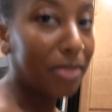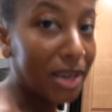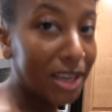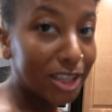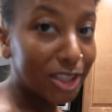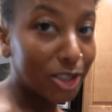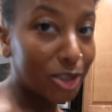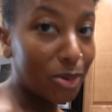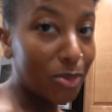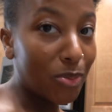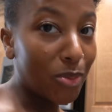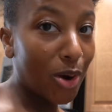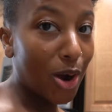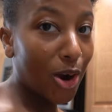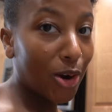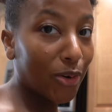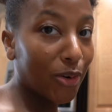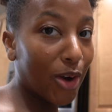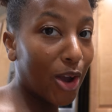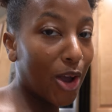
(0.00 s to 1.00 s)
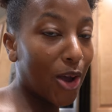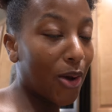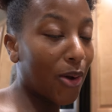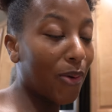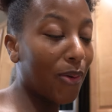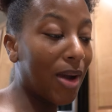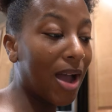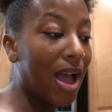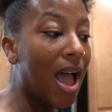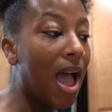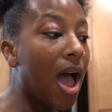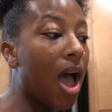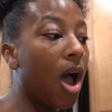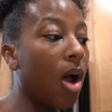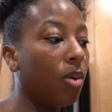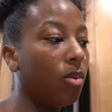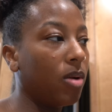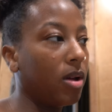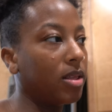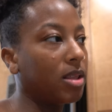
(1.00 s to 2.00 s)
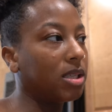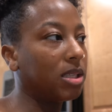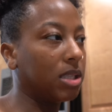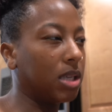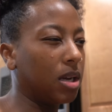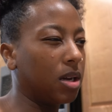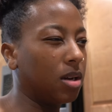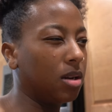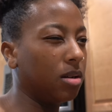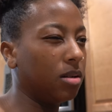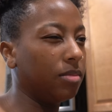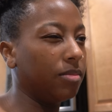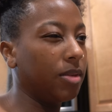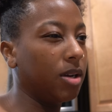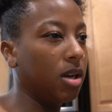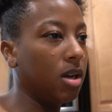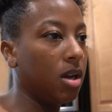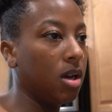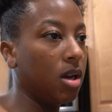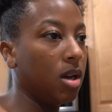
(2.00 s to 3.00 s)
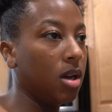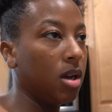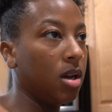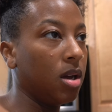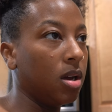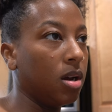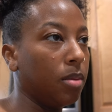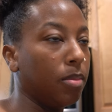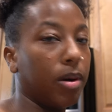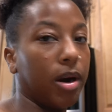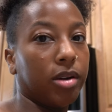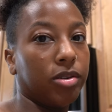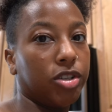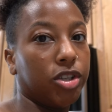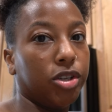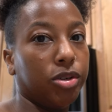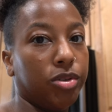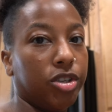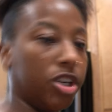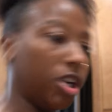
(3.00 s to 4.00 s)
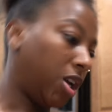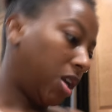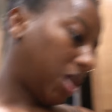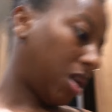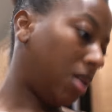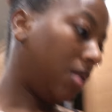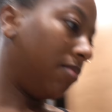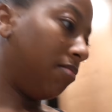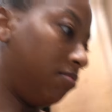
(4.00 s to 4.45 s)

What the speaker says: peas tomorrow with some brown stew chicken.